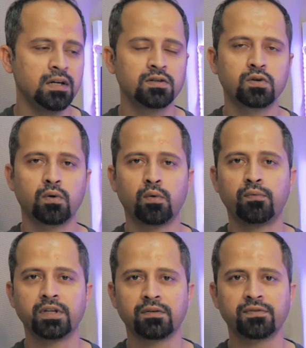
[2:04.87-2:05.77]
So
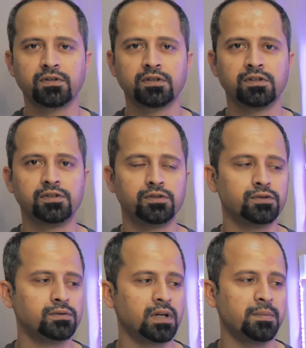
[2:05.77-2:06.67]
without further
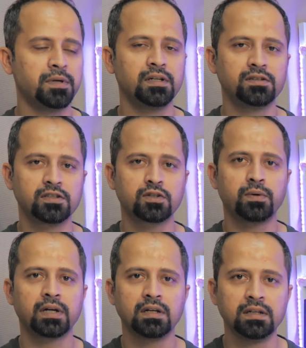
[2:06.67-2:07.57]
ado, let me just
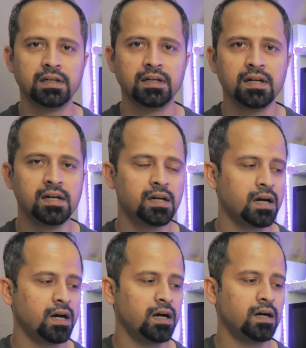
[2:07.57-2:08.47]
quickly
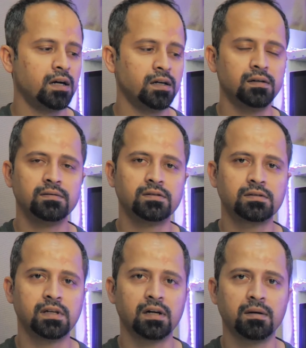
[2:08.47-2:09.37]

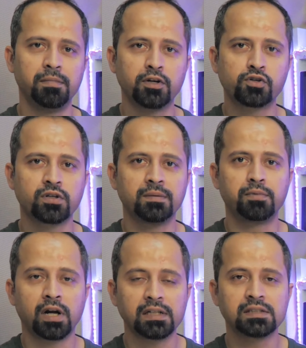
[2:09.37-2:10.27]
mention the
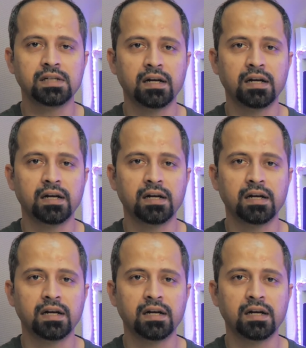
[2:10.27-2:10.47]
price.